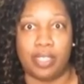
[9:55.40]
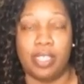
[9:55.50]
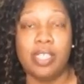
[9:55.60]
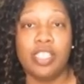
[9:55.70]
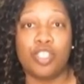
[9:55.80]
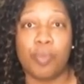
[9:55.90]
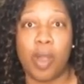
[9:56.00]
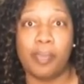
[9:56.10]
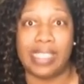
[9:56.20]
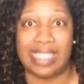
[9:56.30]
small
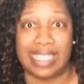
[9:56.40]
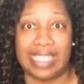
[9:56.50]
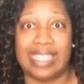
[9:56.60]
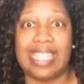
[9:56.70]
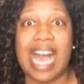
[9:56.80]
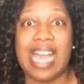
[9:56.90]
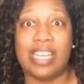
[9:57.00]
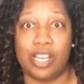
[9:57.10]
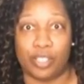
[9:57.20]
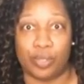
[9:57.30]
businesses, side
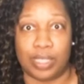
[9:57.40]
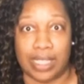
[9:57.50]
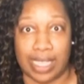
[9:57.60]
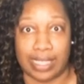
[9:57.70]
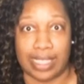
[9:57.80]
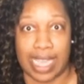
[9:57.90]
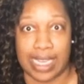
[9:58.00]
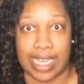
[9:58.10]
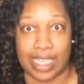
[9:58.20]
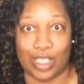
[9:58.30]
hustles, and things of that
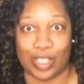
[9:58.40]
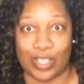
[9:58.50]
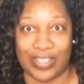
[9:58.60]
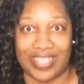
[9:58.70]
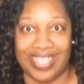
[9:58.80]
nature.